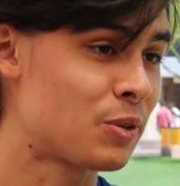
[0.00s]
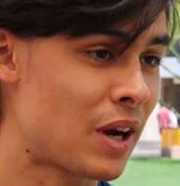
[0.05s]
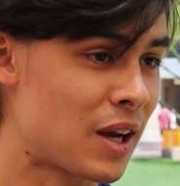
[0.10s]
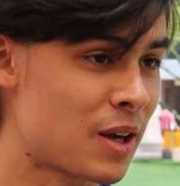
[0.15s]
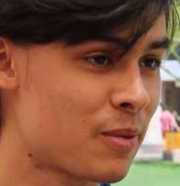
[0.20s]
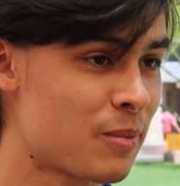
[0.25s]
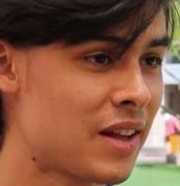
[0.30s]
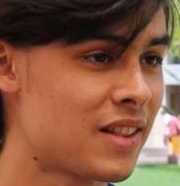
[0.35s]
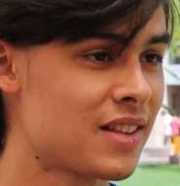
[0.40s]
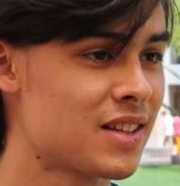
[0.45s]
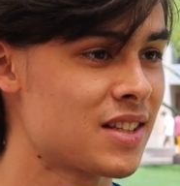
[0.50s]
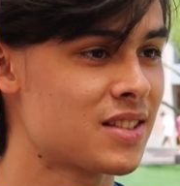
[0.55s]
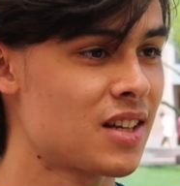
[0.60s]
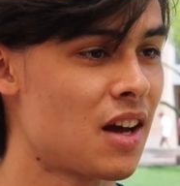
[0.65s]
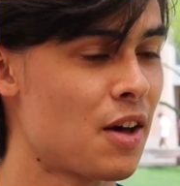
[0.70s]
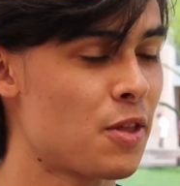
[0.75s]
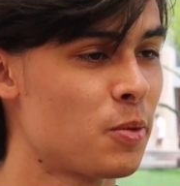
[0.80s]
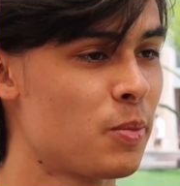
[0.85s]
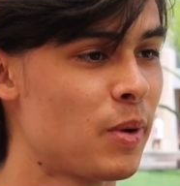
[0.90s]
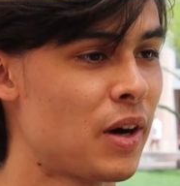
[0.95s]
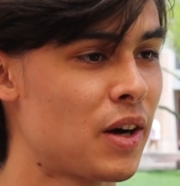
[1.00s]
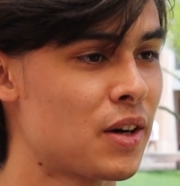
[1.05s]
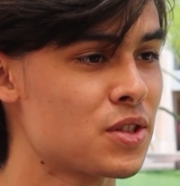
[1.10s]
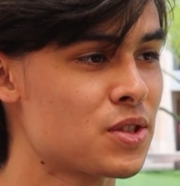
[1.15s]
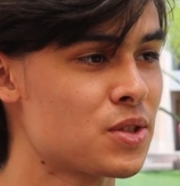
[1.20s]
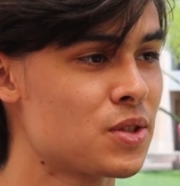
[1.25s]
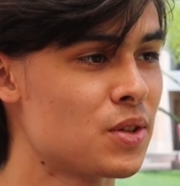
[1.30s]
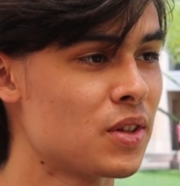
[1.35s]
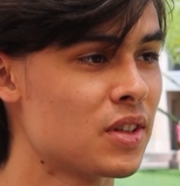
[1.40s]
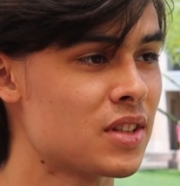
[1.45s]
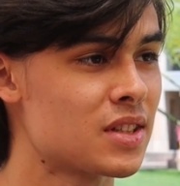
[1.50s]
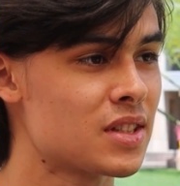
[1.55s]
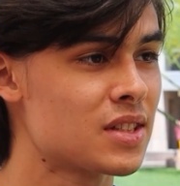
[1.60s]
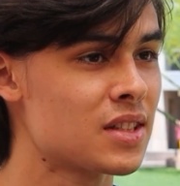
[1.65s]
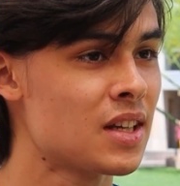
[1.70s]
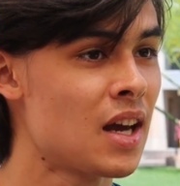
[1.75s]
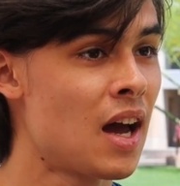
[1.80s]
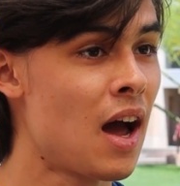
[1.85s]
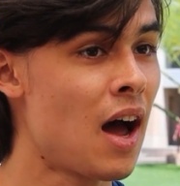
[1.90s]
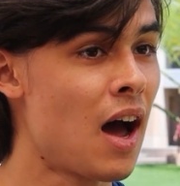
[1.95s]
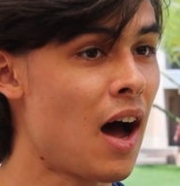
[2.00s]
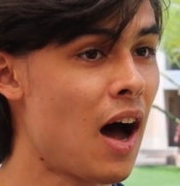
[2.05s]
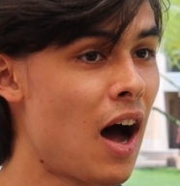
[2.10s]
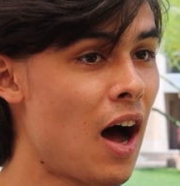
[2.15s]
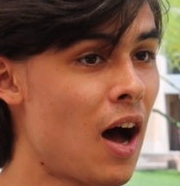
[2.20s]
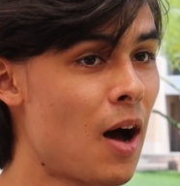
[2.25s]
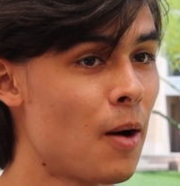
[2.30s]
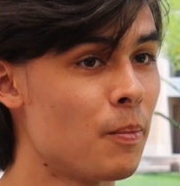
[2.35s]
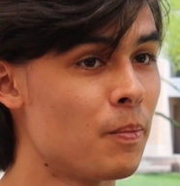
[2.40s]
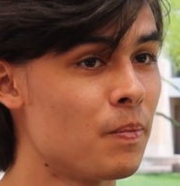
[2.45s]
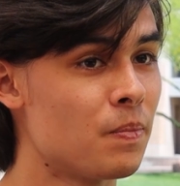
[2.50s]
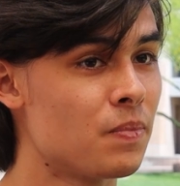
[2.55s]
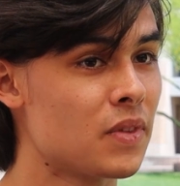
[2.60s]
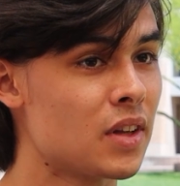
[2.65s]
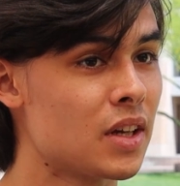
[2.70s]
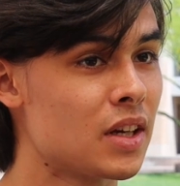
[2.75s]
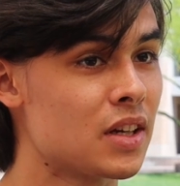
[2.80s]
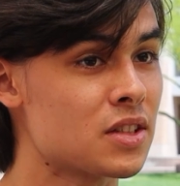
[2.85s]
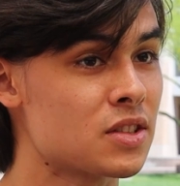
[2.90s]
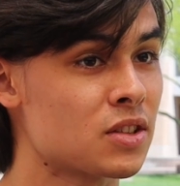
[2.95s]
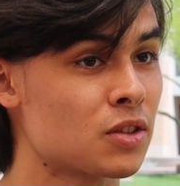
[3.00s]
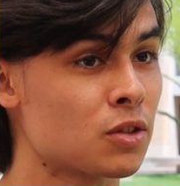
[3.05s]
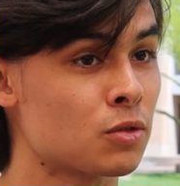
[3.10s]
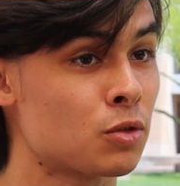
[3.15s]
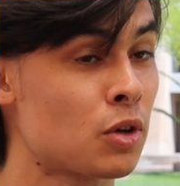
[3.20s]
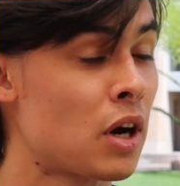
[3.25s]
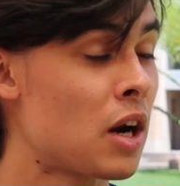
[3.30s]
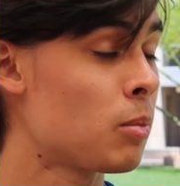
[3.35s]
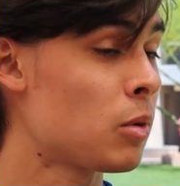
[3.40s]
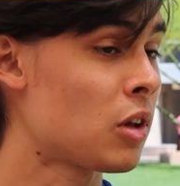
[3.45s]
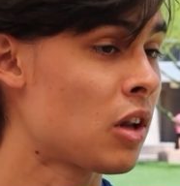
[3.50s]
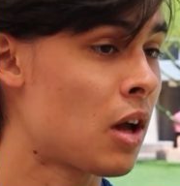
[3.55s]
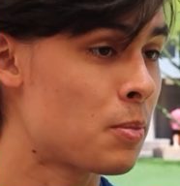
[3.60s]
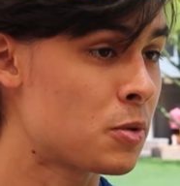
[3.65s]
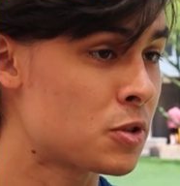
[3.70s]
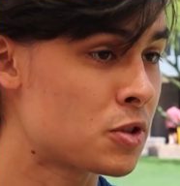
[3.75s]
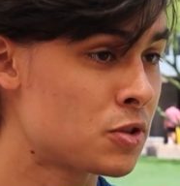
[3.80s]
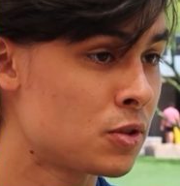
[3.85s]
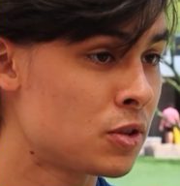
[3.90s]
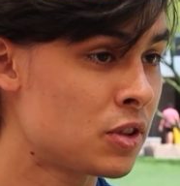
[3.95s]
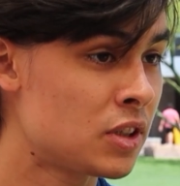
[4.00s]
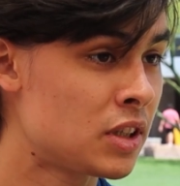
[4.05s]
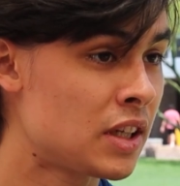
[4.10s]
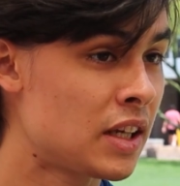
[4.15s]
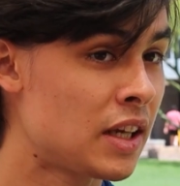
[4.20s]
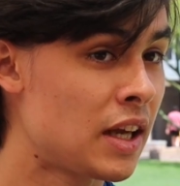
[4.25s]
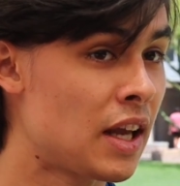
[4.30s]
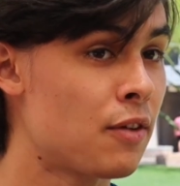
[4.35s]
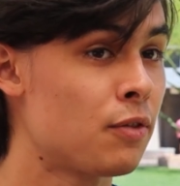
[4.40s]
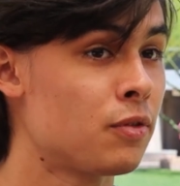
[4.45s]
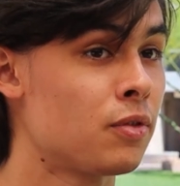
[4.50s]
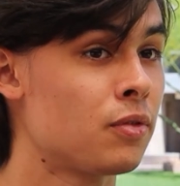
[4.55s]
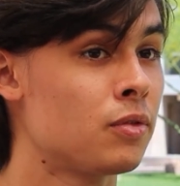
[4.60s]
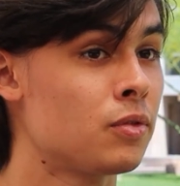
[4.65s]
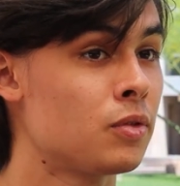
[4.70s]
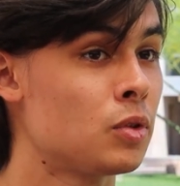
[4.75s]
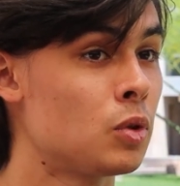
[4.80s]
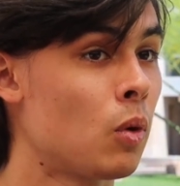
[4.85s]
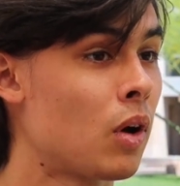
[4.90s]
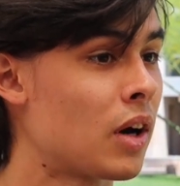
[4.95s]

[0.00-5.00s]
recommend this to other Barrett students. It is an incredible opportunity if you